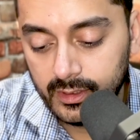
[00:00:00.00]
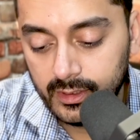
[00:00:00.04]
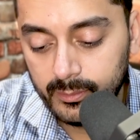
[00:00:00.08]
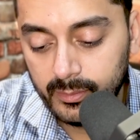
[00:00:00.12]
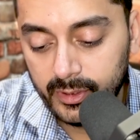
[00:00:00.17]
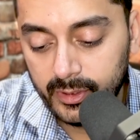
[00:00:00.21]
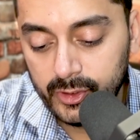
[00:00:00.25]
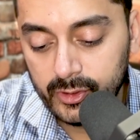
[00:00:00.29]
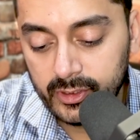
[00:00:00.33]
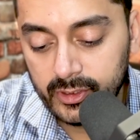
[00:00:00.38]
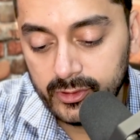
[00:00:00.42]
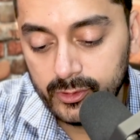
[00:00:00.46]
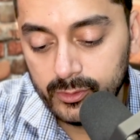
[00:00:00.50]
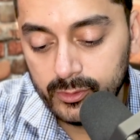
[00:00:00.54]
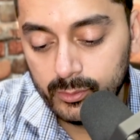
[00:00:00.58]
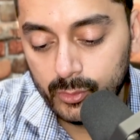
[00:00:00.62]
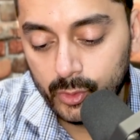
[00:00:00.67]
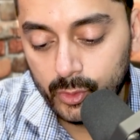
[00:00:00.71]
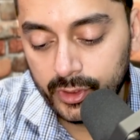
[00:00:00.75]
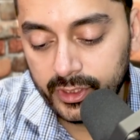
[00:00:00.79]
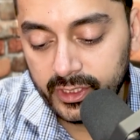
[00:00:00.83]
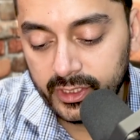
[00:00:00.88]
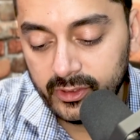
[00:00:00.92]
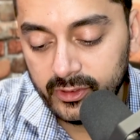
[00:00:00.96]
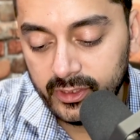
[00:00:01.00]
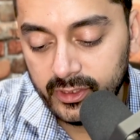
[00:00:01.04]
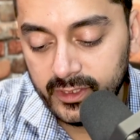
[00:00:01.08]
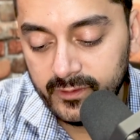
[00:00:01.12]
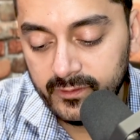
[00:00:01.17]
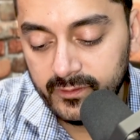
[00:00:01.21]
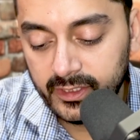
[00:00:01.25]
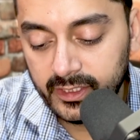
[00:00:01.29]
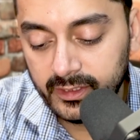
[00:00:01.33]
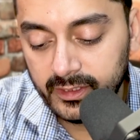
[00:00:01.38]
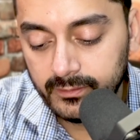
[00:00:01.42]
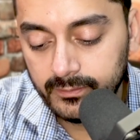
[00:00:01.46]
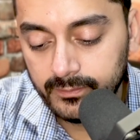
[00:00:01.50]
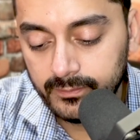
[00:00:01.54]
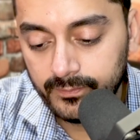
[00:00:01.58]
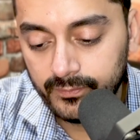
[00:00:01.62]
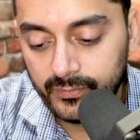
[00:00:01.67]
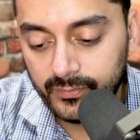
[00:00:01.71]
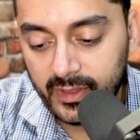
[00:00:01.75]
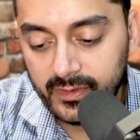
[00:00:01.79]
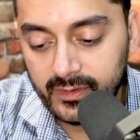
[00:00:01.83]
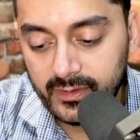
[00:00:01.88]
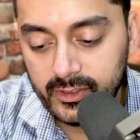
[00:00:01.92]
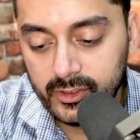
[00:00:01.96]
but you can do morning or evening.
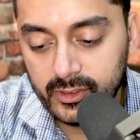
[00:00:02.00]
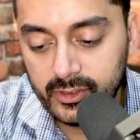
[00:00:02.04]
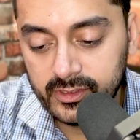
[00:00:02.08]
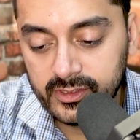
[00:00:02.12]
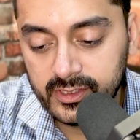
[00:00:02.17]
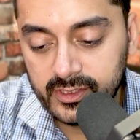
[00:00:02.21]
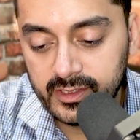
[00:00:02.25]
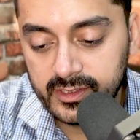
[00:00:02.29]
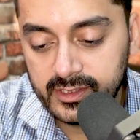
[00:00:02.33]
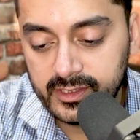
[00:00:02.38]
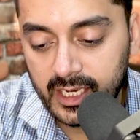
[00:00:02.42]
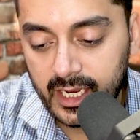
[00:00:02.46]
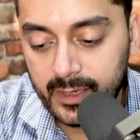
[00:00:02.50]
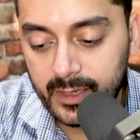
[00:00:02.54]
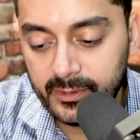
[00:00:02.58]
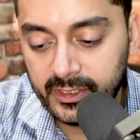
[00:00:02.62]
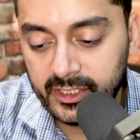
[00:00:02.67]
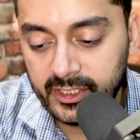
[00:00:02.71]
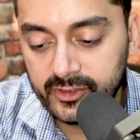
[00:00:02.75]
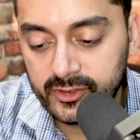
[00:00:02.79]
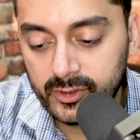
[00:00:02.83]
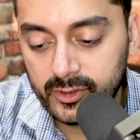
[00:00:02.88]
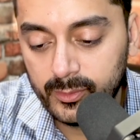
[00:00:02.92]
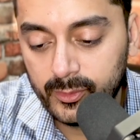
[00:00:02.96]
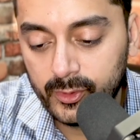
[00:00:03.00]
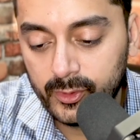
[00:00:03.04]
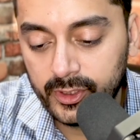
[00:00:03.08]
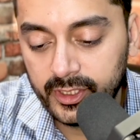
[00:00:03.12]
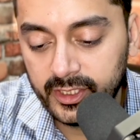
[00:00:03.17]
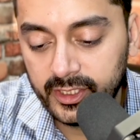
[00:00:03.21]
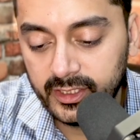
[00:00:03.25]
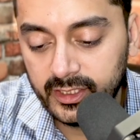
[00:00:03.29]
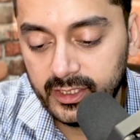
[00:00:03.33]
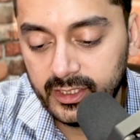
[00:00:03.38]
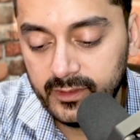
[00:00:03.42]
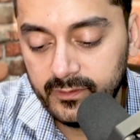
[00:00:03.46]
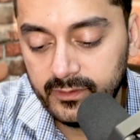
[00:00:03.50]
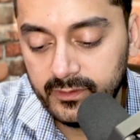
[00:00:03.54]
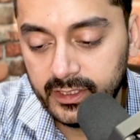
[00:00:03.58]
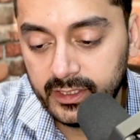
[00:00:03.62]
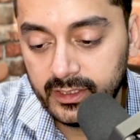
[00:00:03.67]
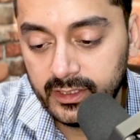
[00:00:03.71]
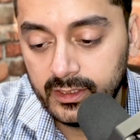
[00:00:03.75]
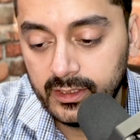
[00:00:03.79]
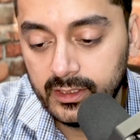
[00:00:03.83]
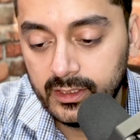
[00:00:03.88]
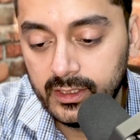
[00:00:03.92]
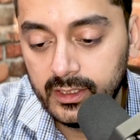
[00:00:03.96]
And then you can see the timing here. So morning,
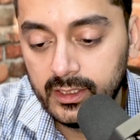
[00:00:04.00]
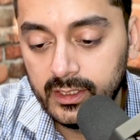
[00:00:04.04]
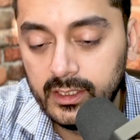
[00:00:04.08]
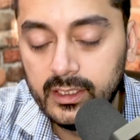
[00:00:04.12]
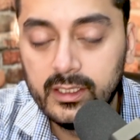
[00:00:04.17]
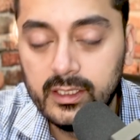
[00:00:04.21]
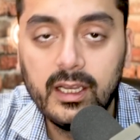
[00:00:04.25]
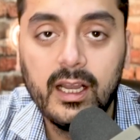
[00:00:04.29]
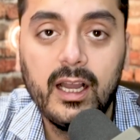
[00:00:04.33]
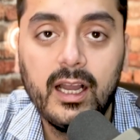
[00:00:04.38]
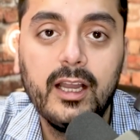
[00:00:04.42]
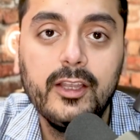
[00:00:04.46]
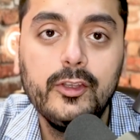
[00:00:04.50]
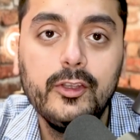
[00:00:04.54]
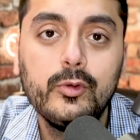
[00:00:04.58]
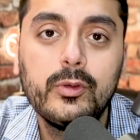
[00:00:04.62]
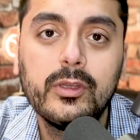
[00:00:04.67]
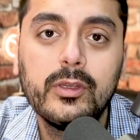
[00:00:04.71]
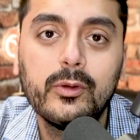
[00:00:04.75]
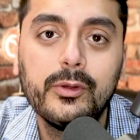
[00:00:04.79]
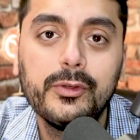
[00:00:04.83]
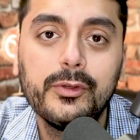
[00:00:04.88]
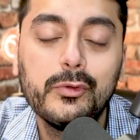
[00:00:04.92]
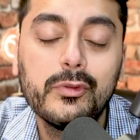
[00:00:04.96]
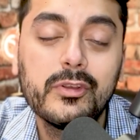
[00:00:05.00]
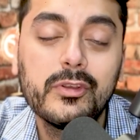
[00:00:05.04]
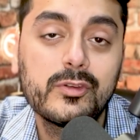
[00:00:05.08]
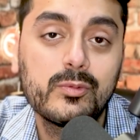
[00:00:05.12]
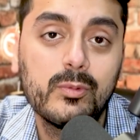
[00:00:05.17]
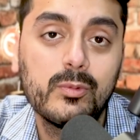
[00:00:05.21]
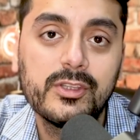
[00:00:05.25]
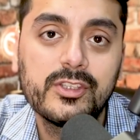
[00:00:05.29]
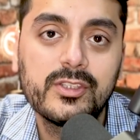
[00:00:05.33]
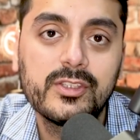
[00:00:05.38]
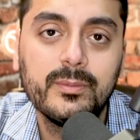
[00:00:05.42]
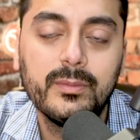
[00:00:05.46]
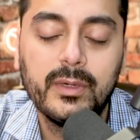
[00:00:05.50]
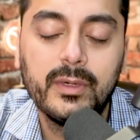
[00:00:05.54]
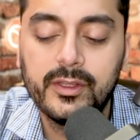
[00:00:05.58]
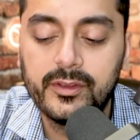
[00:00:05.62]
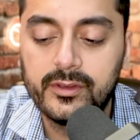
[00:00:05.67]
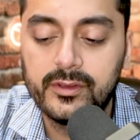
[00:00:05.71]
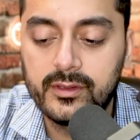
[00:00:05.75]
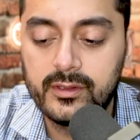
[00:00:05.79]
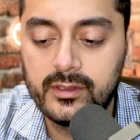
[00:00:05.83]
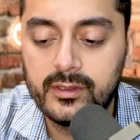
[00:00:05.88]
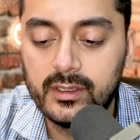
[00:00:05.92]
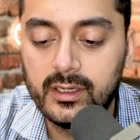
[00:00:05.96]
evening. You can only do this once a
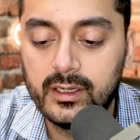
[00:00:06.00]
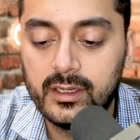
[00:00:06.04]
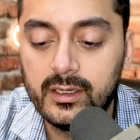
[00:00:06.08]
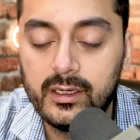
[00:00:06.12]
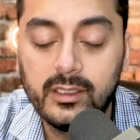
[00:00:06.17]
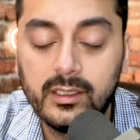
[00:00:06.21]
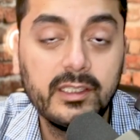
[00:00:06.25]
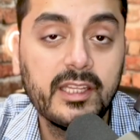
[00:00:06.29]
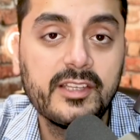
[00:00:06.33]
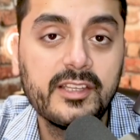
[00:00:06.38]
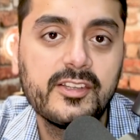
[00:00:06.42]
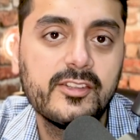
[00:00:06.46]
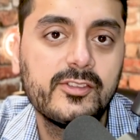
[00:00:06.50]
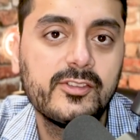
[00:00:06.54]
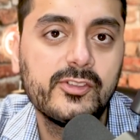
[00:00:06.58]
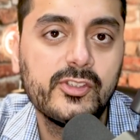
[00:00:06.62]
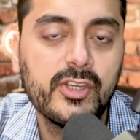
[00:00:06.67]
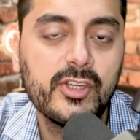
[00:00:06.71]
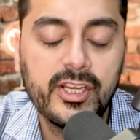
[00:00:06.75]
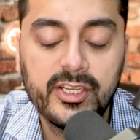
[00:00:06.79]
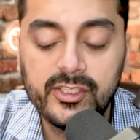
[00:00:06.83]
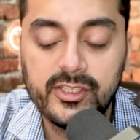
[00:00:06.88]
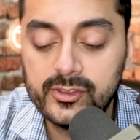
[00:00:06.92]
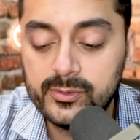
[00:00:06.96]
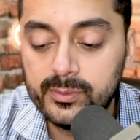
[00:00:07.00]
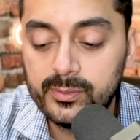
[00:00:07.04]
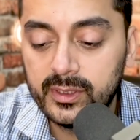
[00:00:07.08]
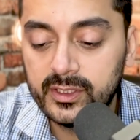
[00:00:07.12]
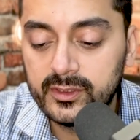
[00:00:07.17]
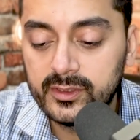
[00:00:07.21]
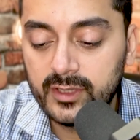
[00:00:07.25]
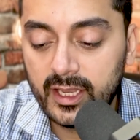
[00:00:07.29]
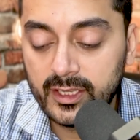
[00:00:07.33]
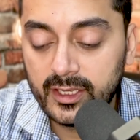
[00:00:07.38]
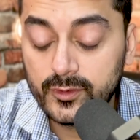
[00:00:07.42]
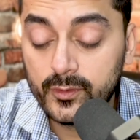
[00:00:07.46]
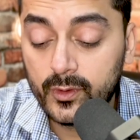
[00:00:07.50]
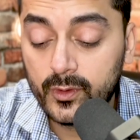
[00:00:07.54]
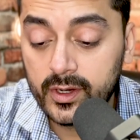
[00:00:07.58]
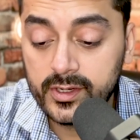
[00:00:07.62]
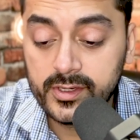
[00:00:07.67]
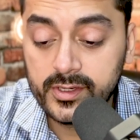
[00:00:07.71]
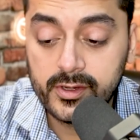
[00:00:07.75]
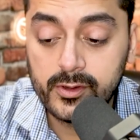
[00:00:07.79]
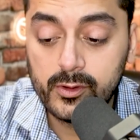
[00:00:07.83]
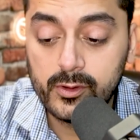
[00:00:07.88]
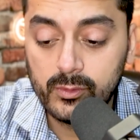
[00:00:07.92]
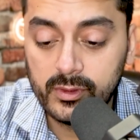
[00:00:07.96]
month, unless it's changed. But as far
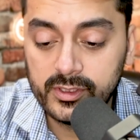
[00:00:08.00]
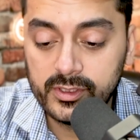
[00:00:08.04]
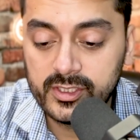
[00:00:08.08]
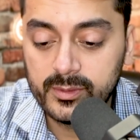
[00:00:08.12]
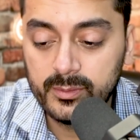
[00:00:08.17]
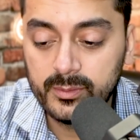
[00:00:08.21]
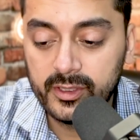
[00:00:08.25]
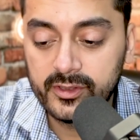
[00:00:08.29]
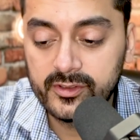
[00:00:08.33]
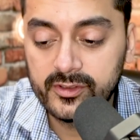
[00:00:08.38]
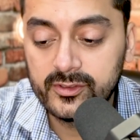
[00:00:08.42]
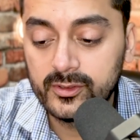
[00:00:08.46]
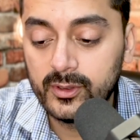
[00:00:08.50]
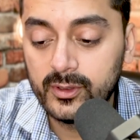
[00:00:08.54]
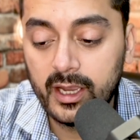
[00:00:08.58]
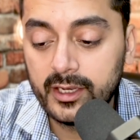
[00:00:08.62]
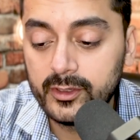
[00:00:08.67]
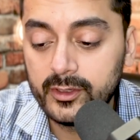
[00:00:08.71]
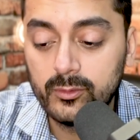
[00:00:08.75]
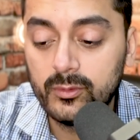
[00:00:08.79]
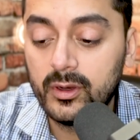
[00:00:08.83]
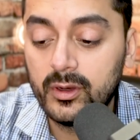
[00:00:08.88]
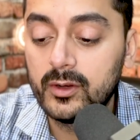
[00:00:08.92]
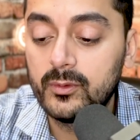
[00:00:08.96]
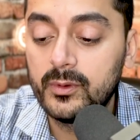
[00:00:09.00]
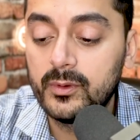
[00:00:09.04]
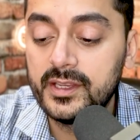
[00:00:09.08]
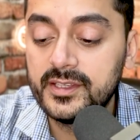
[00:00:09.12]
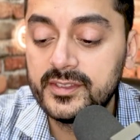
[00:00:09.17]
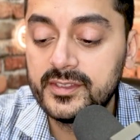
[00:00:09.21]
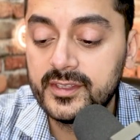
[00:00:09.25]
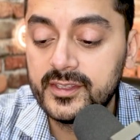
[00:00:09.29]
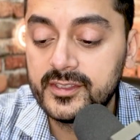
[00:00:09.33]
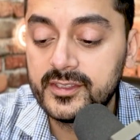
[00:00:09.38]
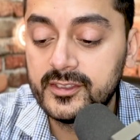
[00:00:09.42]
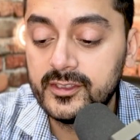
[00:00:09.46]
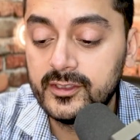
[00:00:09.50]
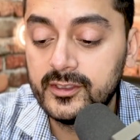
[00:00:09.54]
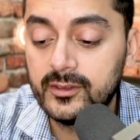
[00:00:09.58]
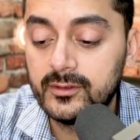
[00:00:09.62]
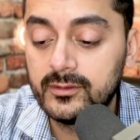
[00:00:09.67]
as I know, once a month. So I don't want to waste this,